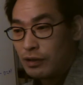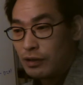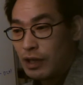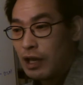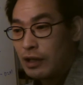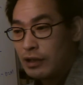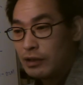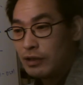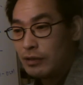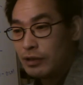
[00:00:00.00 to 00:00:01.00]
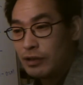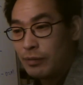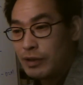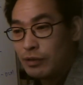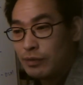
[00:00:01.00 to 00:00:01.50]
yeah, in the
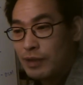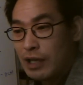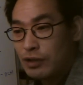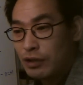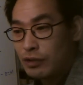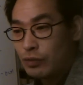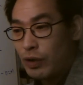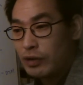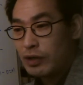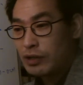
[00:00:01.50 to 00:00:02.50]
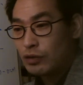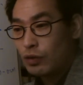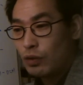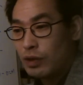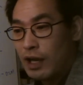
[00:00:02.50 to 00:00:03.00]
middle desert where there's
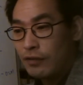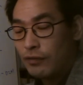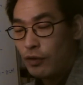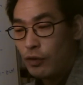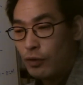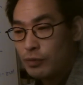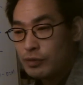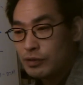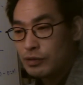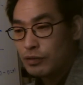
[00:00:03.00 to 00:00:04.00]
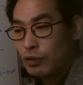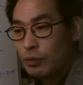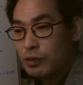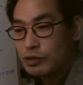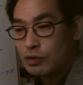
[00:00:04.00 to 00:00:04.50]
no life forms,
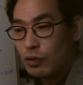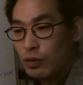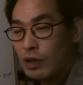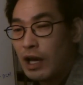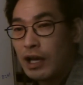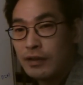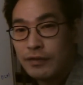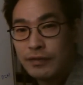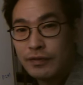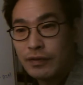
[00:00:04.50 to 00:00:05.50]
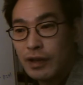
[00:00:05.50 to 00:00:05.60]
almost no life,